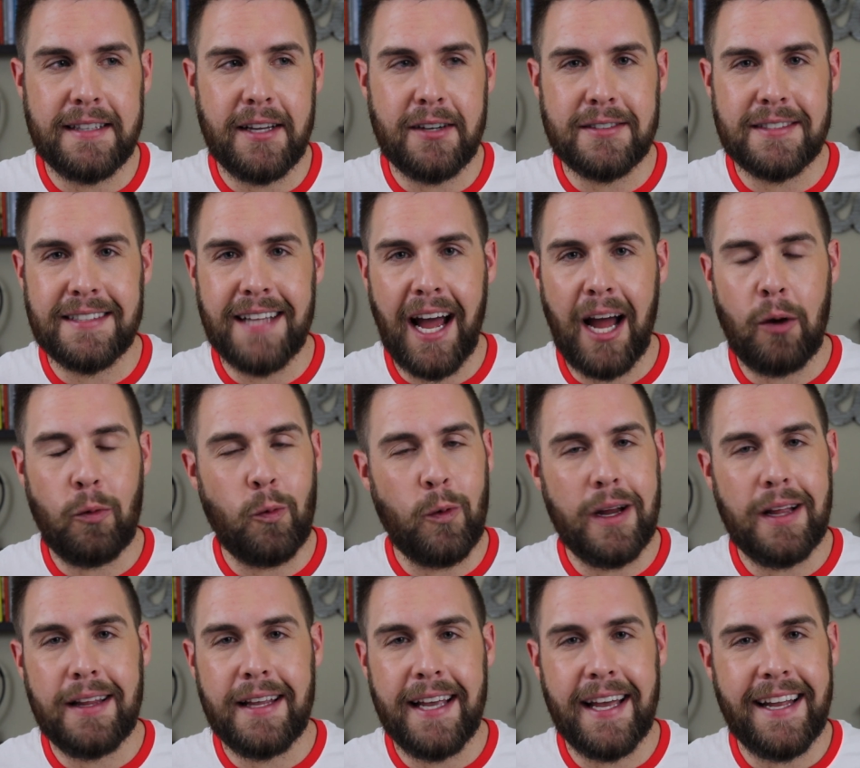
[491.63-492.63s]
there's not
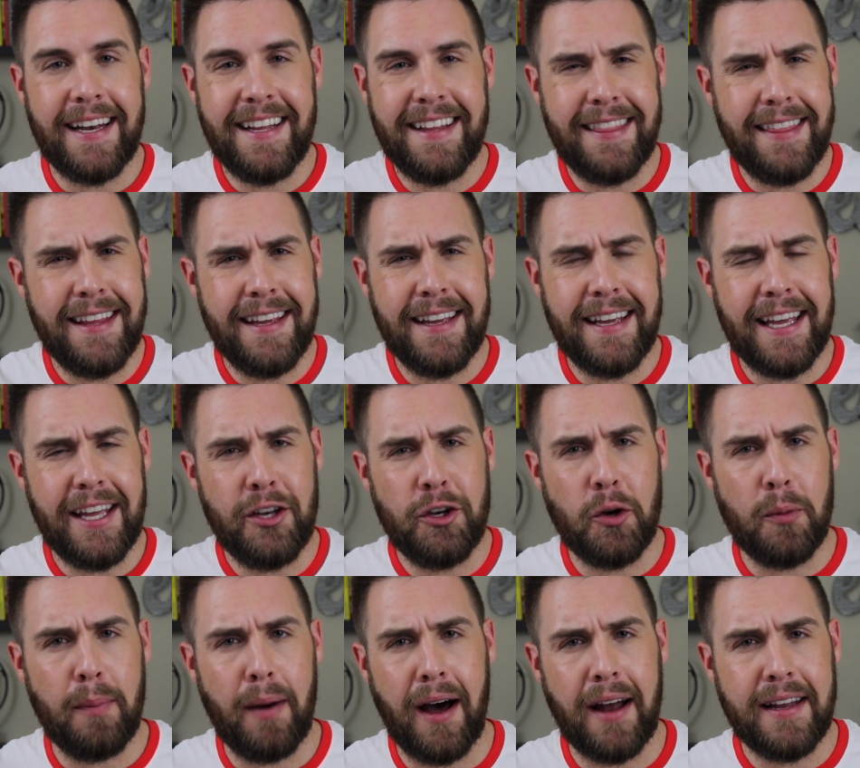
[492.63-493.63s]
really anything in
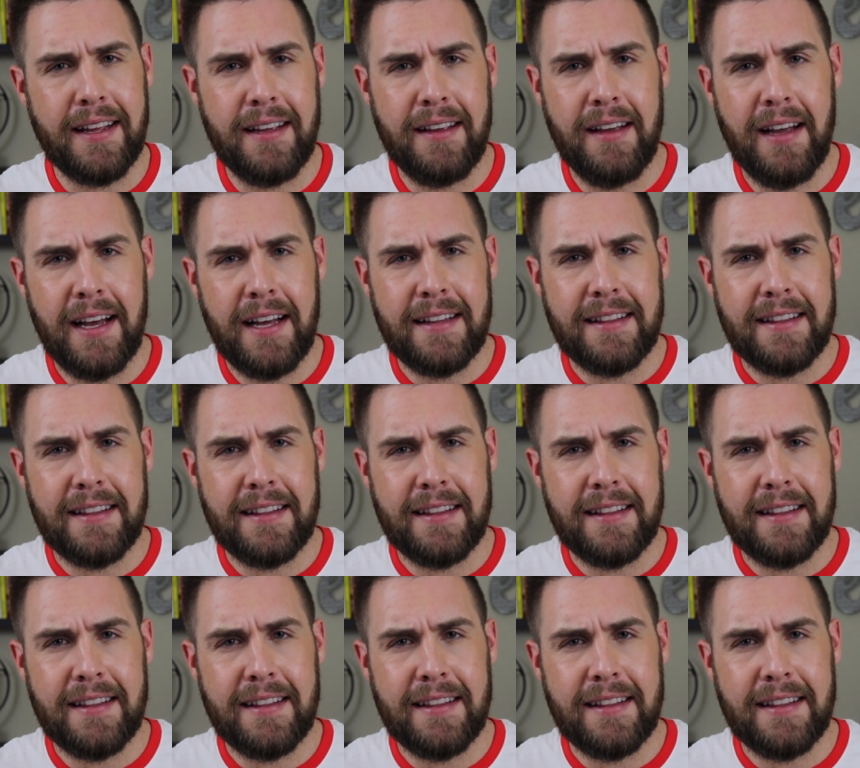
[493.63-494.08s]
your body